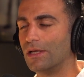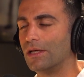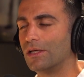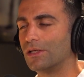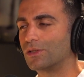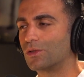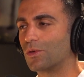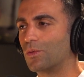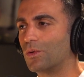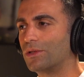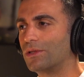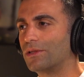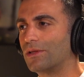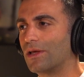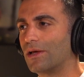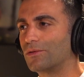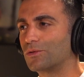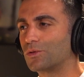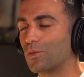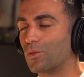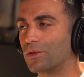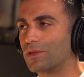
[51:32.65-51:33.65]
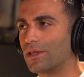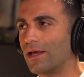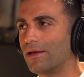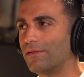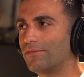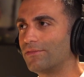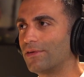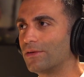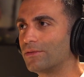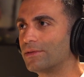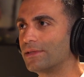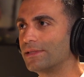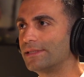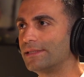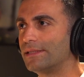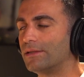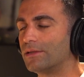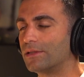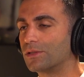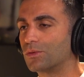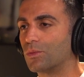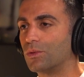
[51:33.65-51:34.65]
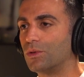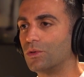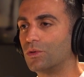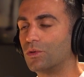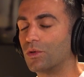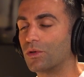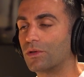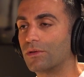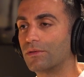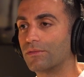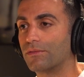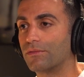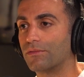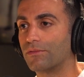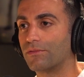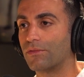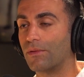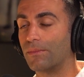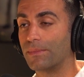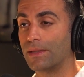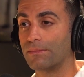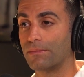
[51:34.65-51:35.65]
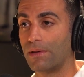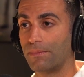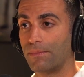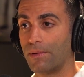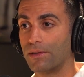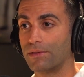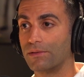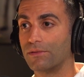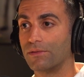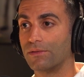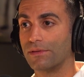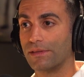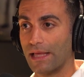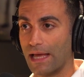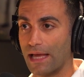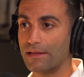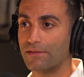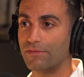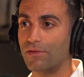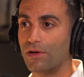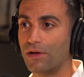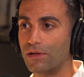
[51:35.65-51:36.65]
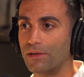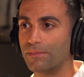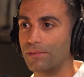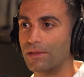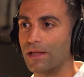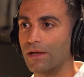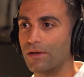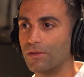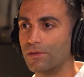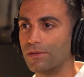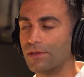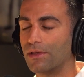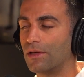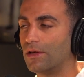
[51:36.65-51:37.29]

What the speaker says: So what I found this year is when you took from me and my partner that variable out,